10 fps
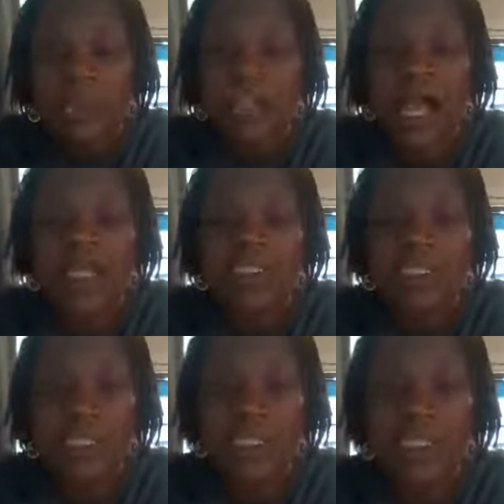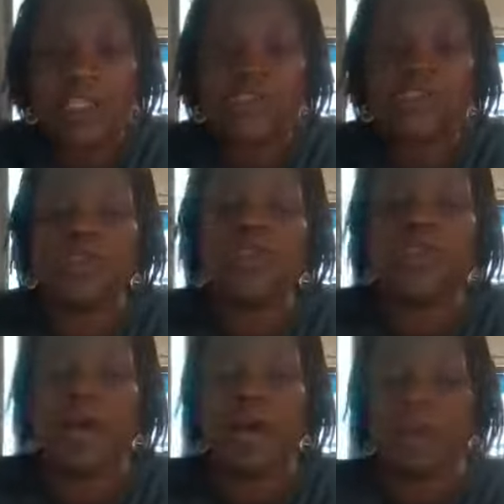The idea is to
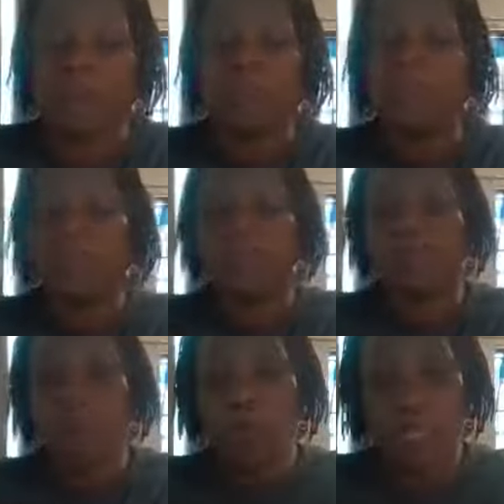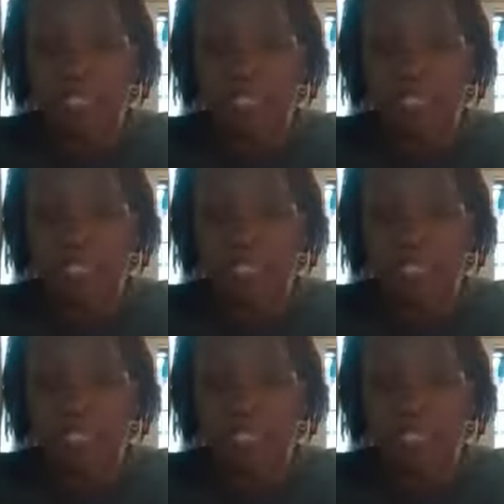um to form